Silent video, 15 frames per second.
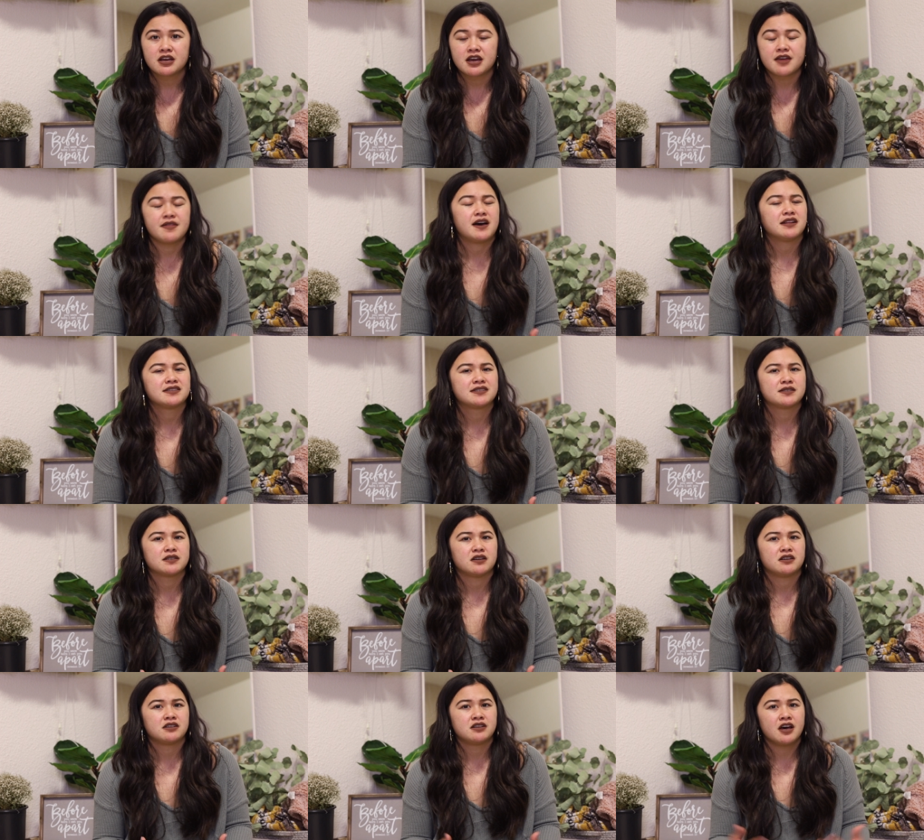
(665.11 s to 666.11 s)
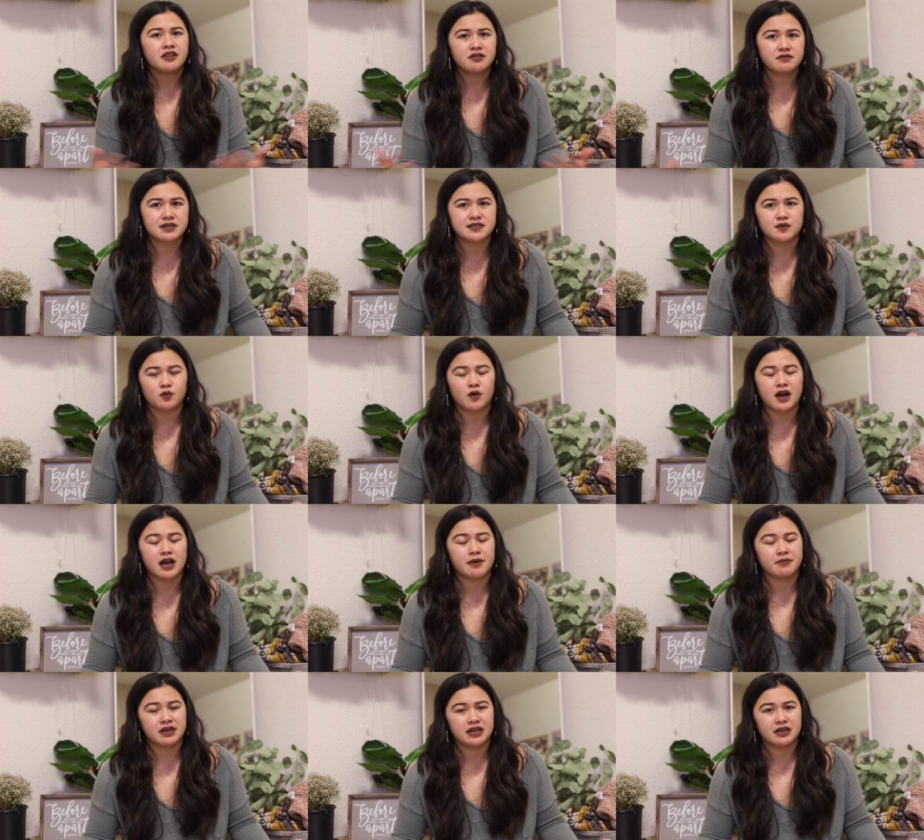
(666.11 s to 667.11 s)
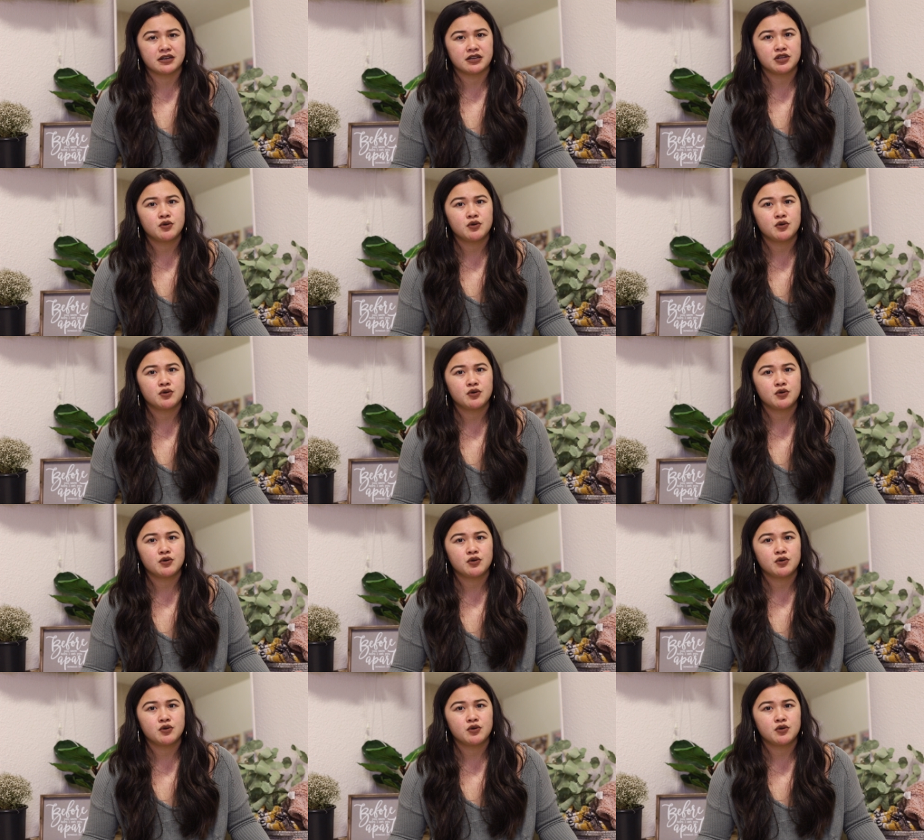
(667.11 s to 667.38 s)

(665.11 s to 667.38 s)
And that's another reason why I'm in.